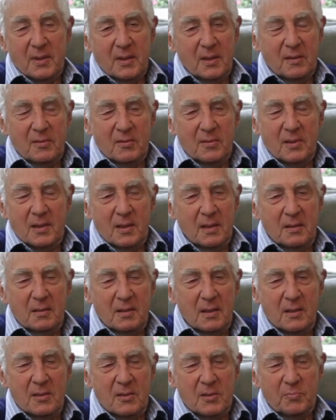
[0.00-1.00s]
in, in
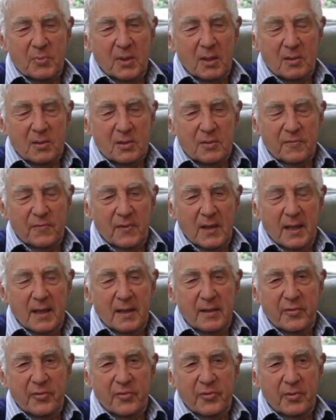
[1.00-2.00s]
these blocks of
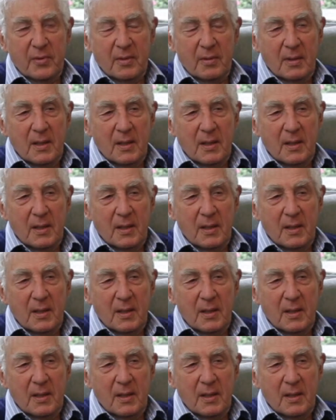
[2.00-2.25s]
flats,